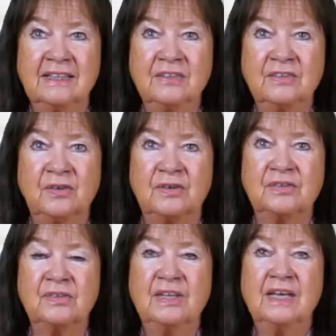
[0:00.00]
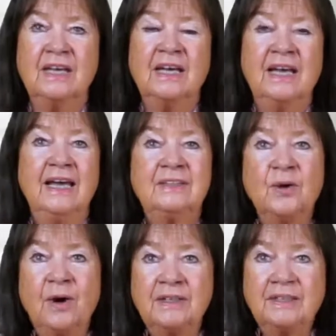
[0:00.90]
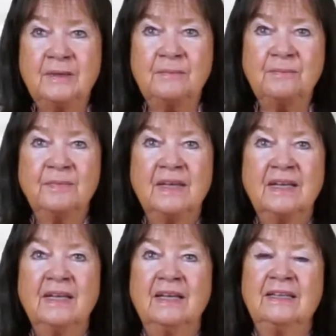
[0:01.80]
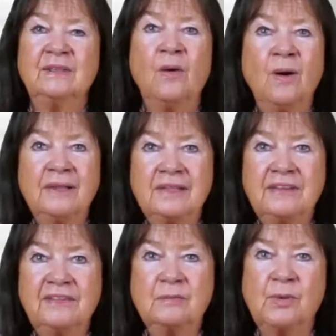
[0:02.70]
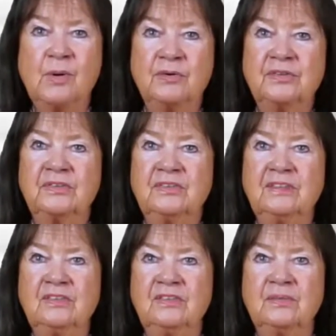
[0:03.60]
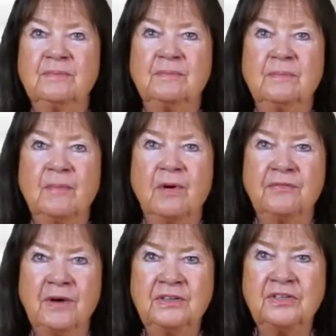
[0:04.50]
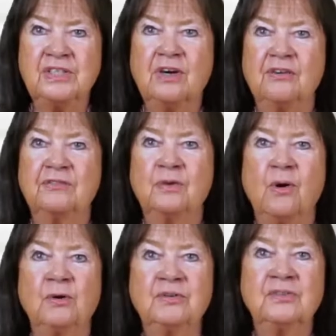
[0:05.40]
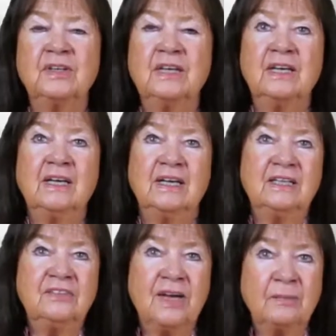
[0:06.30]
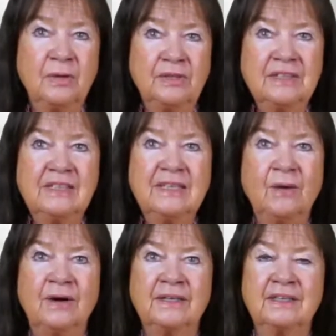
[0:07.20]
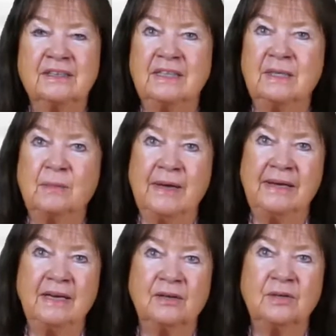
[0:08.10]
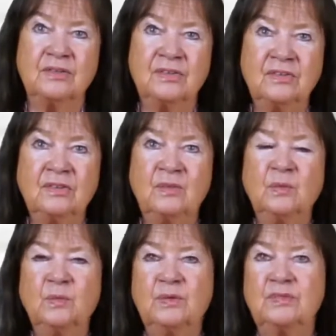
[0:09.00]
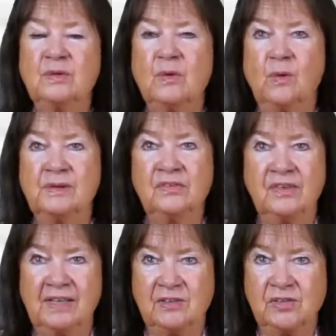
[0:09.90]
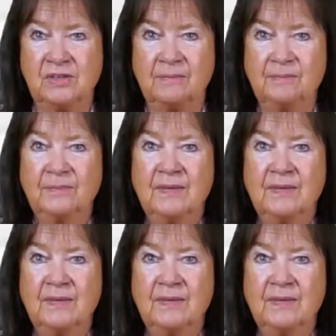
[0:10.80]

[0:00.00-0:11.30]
Renaissance had taught him that all the living processes, morphology of growth, is harmonically ordered in a manner consistent with the golden section,